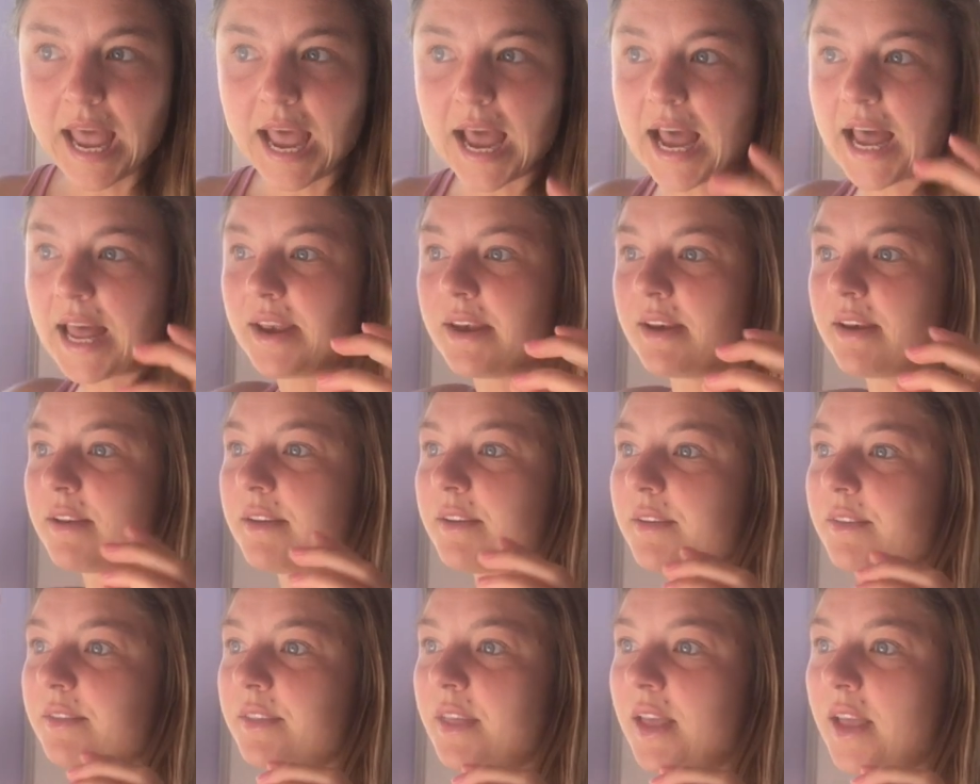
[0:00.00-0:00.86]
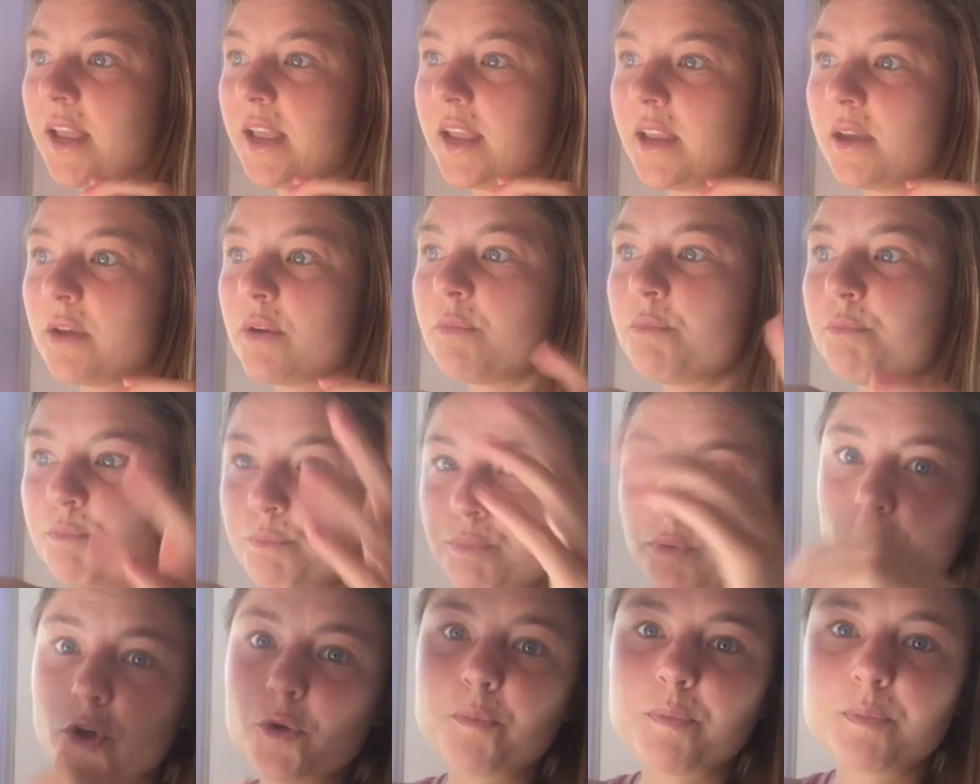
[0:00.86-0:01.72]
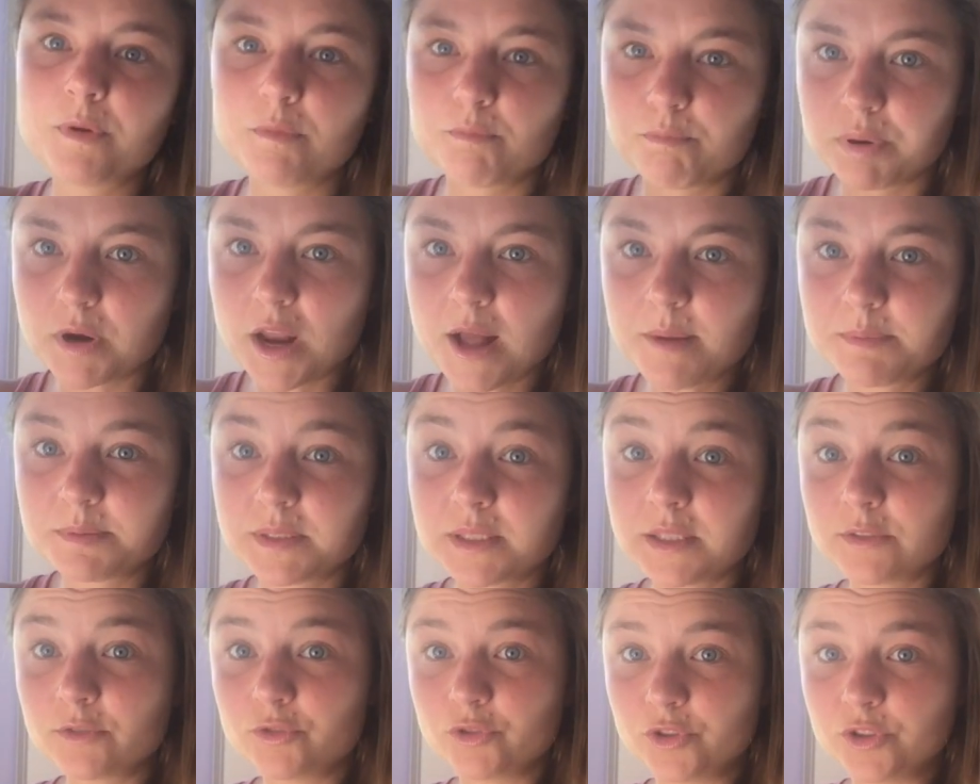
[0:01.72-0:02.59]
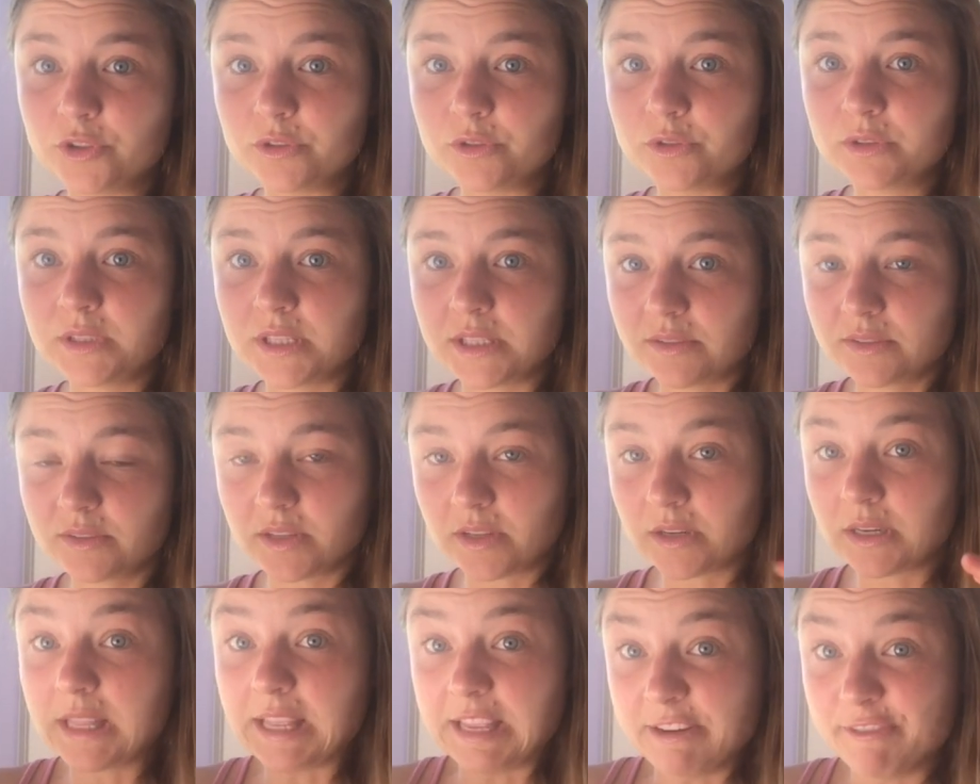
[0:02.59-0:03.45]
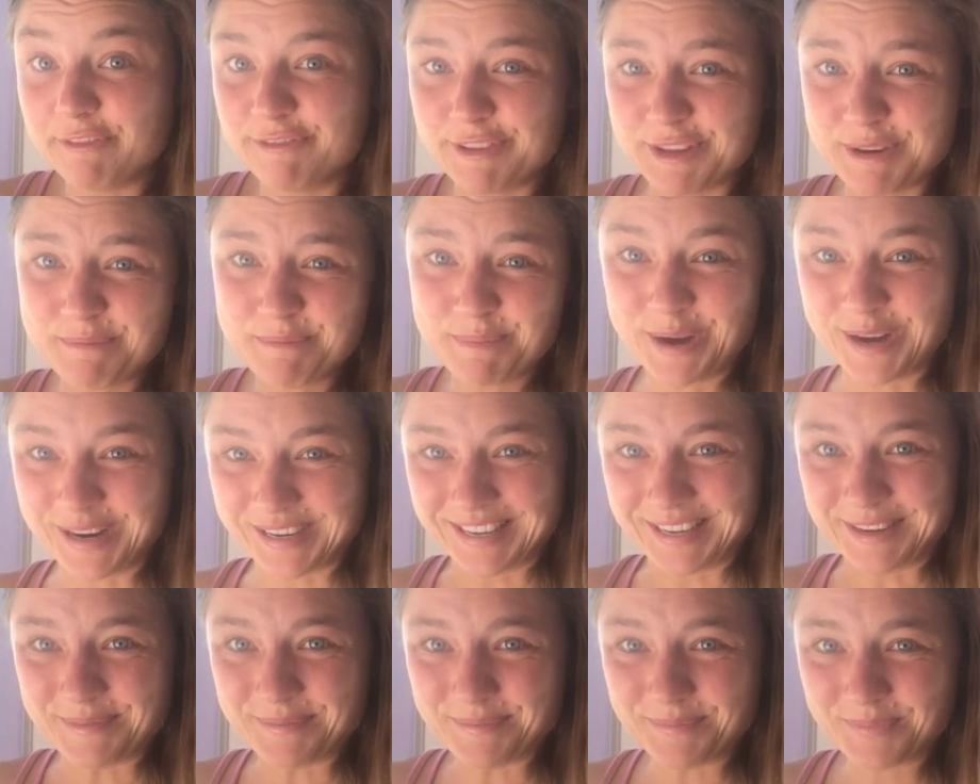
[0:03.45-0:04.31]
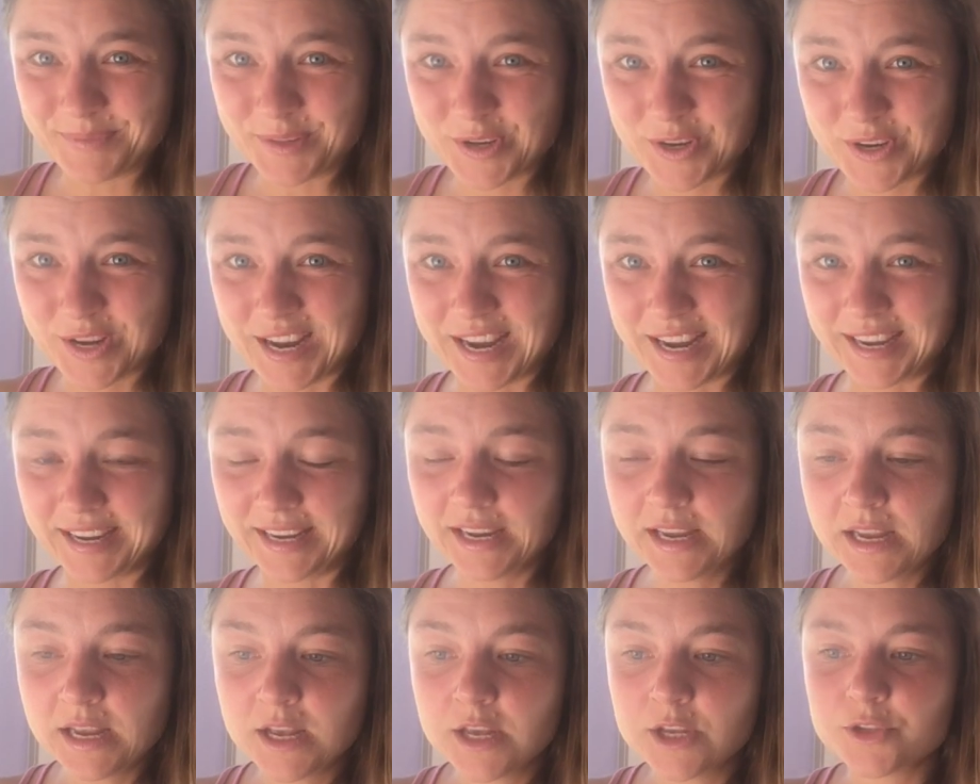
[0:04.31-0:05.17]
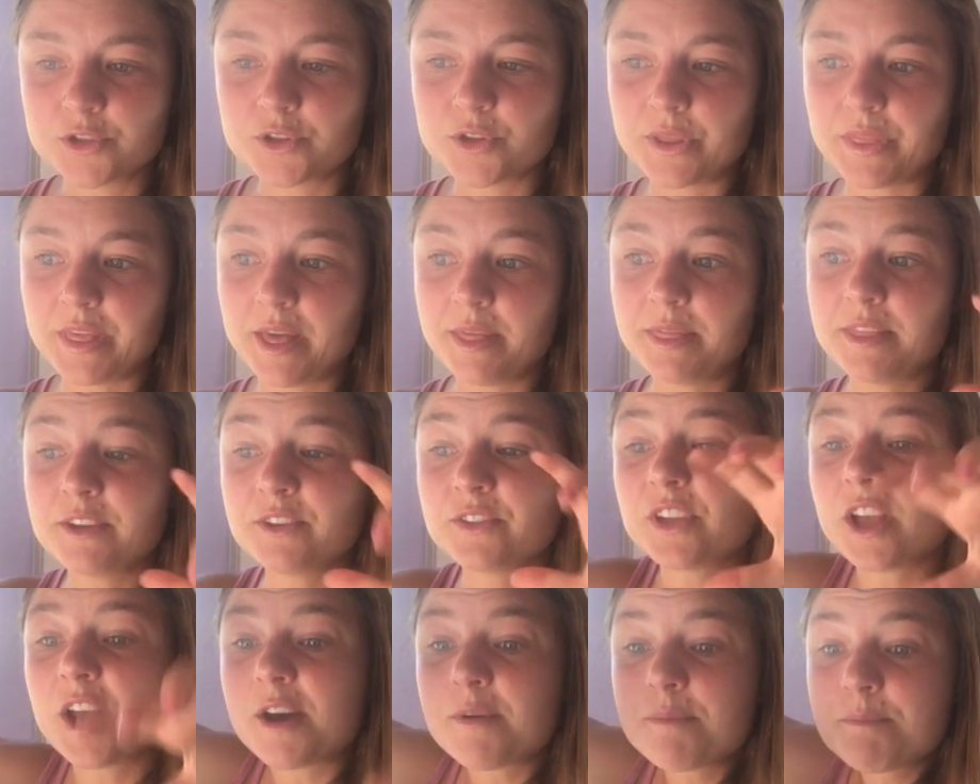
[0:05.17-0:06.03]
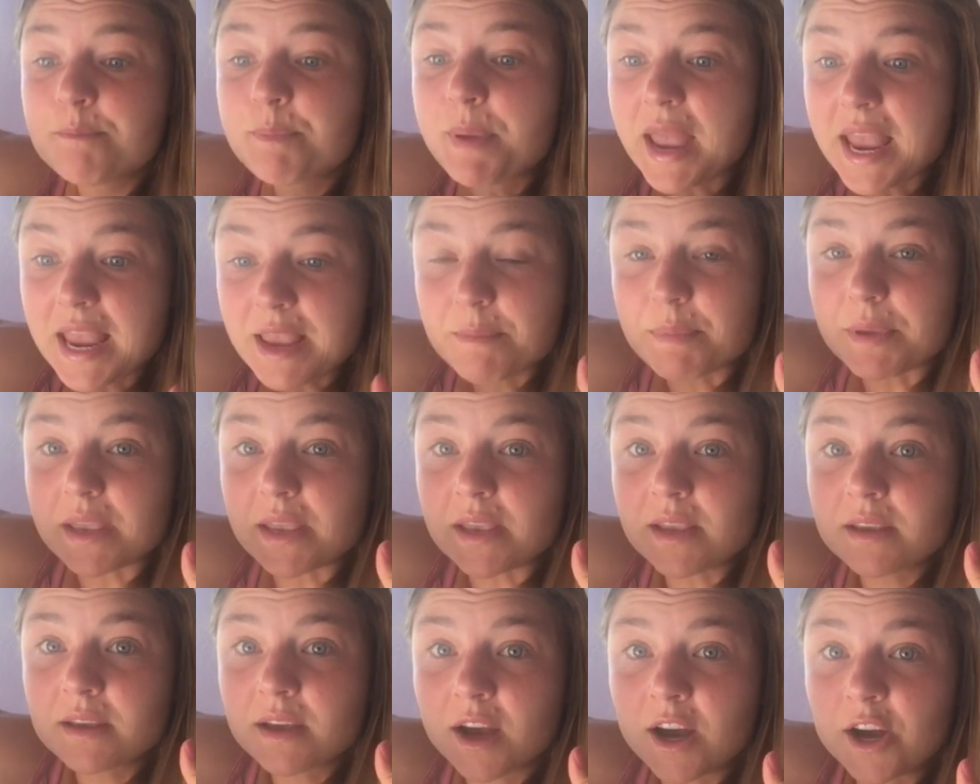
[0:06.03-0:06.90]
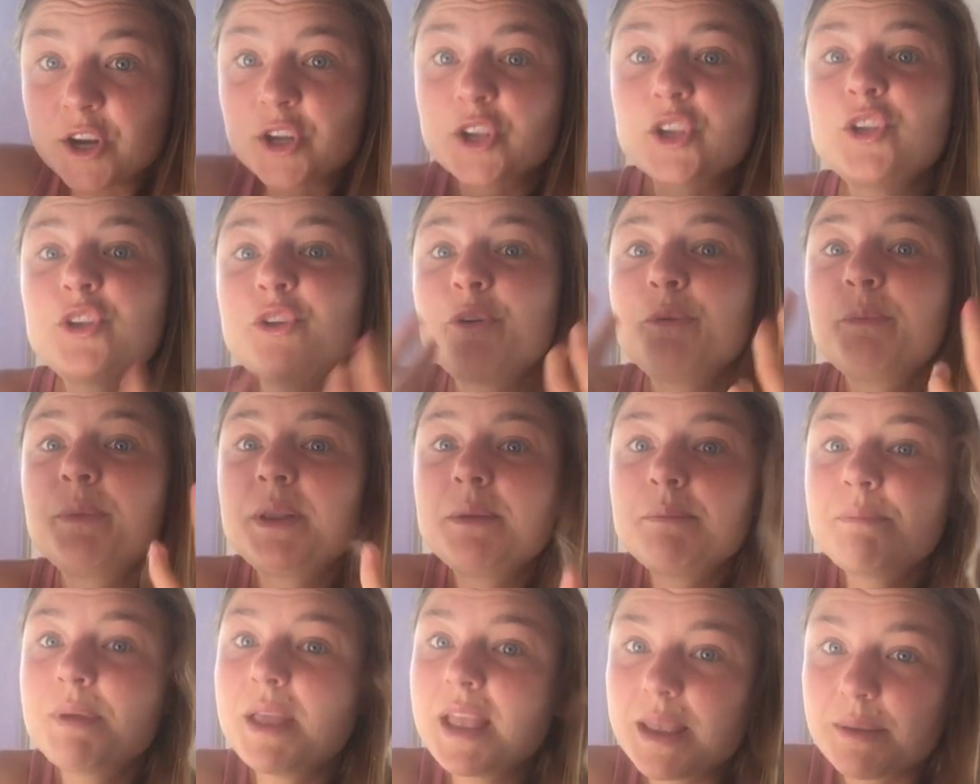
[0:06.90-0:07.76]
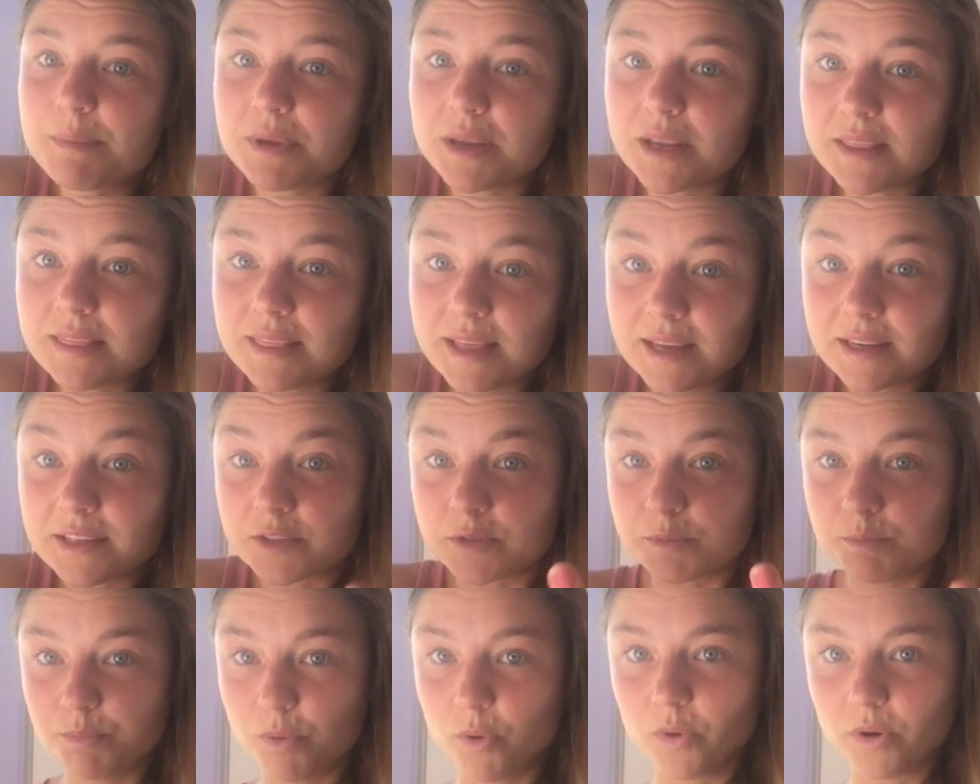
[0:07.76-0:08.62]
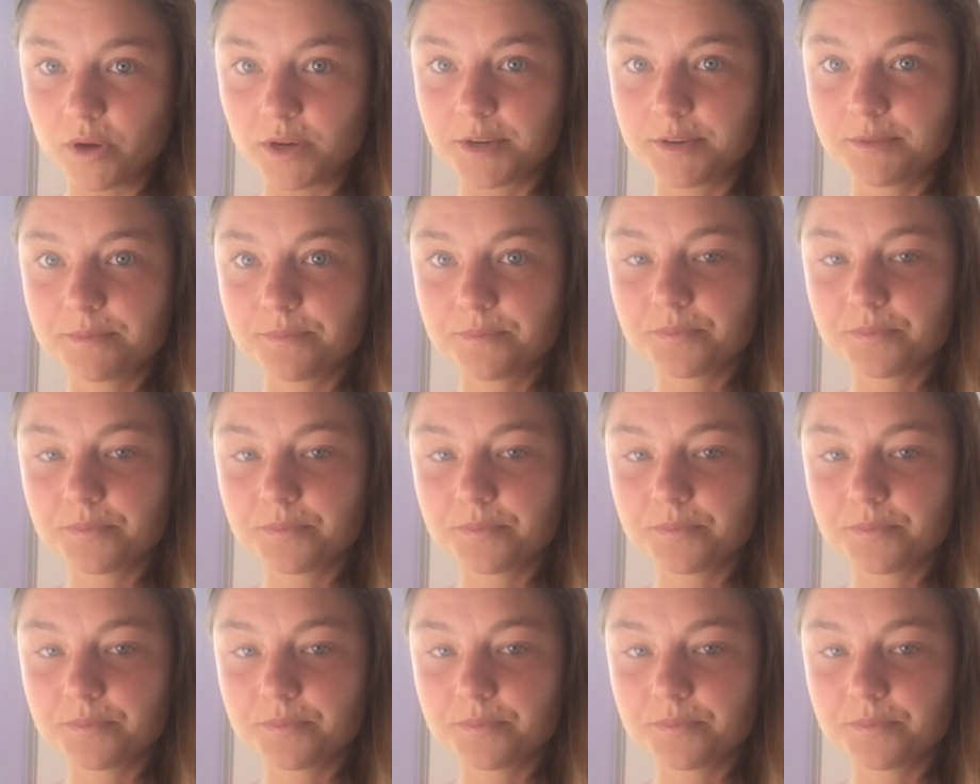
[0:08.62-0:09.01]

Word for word: And they bloop, plopped into this little infant body. Okay? So then there's a baby, a human baby that is born.